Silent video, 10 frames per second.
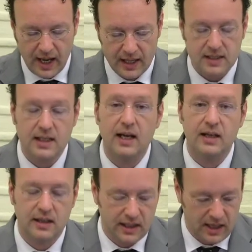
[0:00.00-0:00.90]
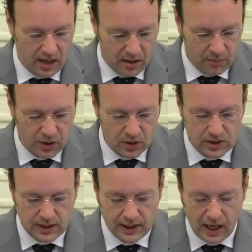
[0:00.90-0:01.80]
and secondly,
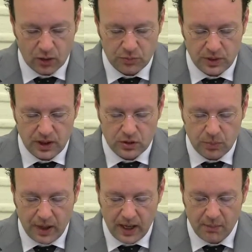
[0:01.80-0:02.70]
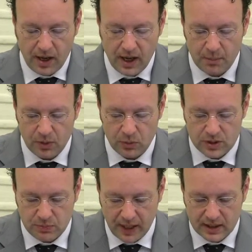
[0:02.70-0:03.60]
because it allowed me to pay my humble
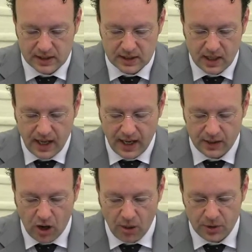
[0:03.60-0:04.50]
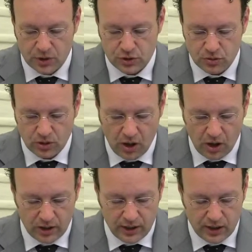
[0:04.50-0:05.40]
respects and homage to a
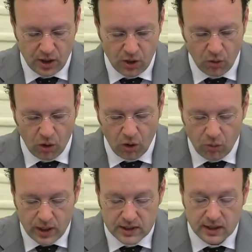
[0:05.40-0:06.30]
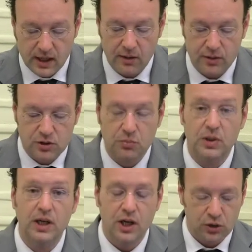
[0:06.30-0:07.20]
colleague who always encouraged
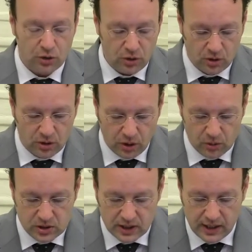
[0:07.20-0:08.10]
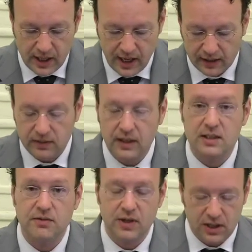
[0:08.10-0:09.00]
me to look closely at
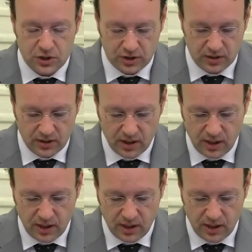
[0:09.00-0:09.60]
things Venetian,